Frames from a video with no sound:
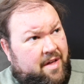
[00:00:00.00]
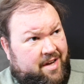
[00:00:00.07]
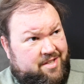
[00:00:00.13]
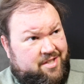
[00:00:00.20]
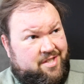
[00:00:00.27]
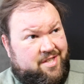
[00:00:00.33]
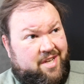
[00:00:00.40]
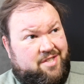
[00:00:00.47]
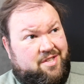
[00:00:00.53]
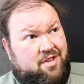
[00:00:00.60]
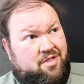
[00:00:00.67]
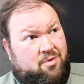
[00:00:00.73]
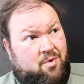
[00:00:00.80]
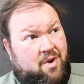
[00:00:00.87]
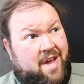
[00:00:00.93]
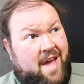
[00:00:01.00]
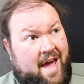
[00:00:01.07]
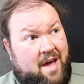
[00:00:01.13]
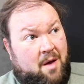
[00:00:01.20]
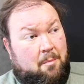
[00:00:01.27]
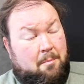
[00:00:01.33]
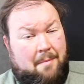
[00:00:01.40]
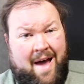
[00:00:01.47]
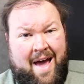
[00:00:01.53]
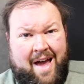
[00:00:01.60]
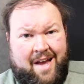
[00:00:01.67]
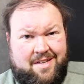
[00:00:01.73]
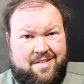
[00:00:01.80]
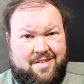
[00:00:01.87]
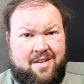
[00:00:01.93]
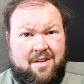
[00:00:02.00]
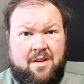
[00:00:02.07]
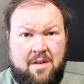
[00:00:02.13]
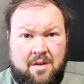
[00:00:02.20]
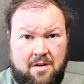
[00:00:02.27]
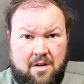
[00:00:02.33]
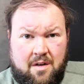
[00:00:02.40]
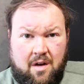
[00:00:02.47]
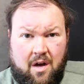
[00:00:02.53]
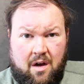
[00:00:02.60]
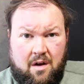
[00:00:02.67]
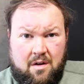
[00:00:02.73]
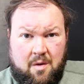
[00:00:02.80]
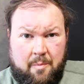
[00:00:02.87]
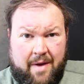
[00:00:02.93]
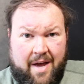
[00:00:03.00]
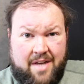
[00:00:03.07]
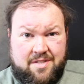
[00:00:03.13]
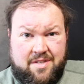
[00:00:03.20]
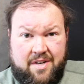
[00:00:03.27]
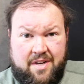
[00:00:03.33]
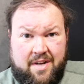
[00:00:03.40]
63 amp max capacity